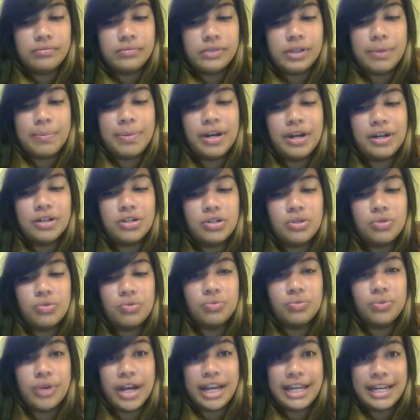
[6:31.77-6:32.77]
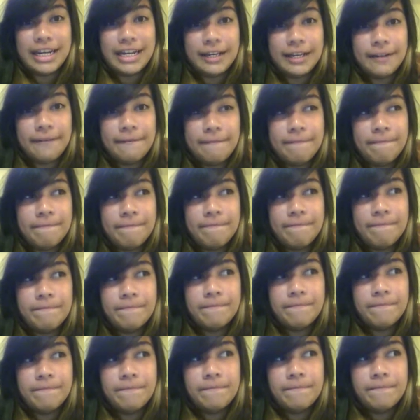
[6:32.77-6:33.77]
Compared to writing,
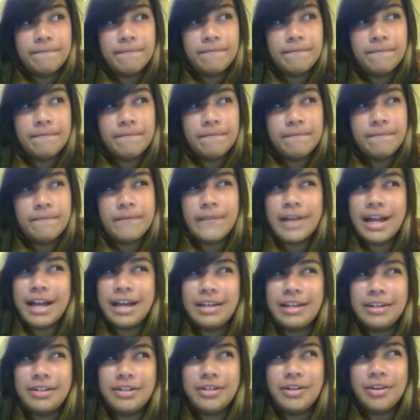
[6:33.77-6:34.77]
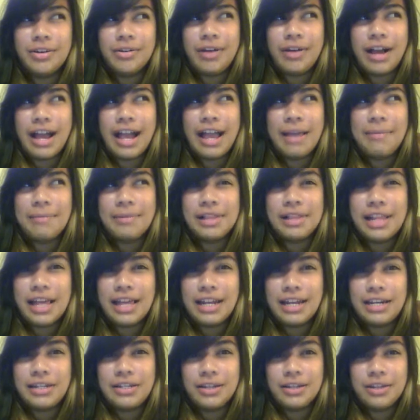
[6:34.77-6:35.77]
I don't know. I'm
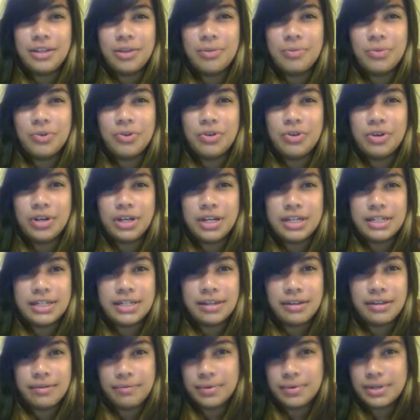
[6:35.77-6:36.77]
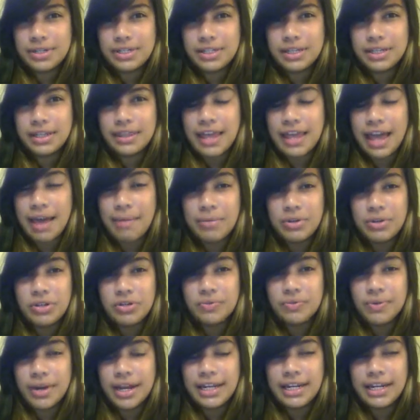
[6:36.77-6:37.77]
glad I took Hume Core because it wasn't that
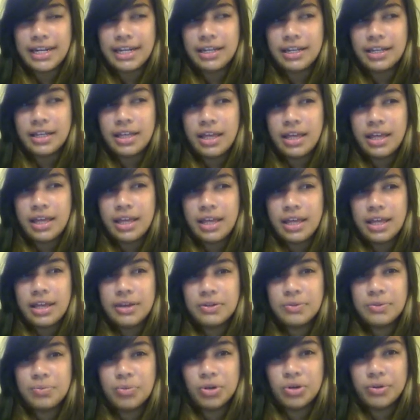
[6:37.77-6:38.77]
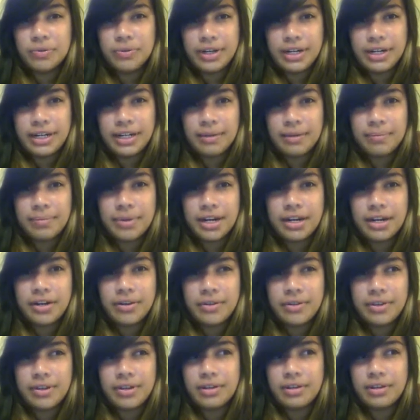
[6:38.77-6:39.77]
much writing. It was more reading, but I
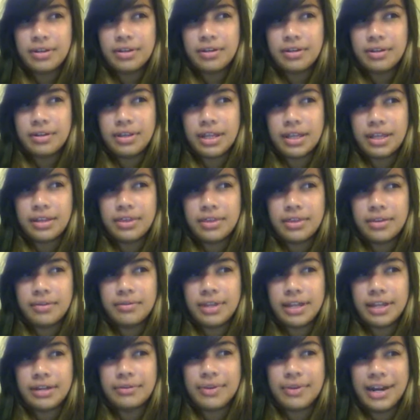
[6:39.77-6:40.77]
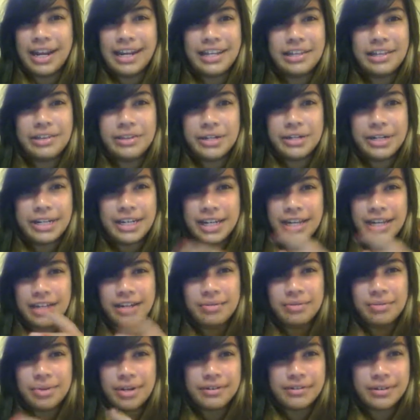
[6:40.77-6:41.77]
know that the like writing 39
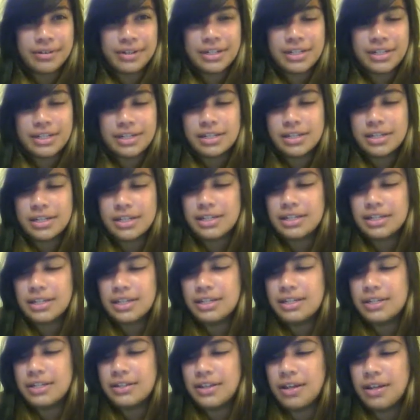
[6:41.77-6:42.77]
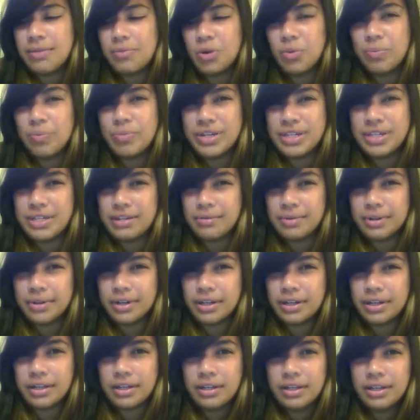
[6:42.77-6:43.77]
or whatever it is a lot more busy
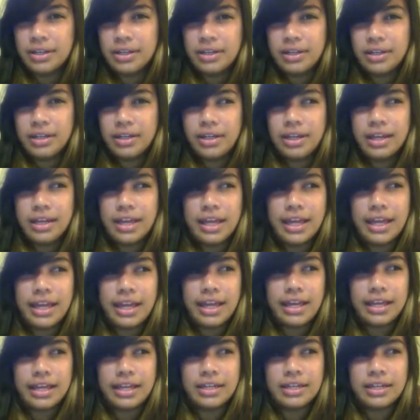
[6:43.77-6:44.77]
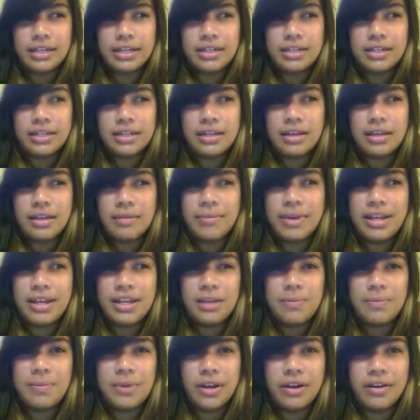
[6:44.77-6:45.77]
work, and it might
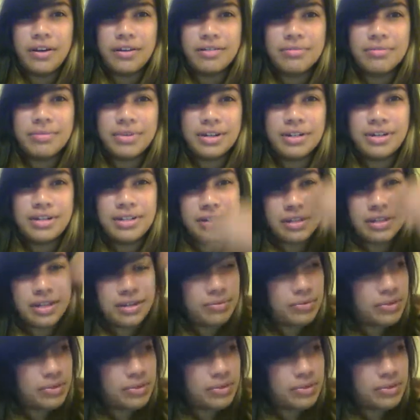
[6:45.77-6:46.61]
not be harder, but it's a lot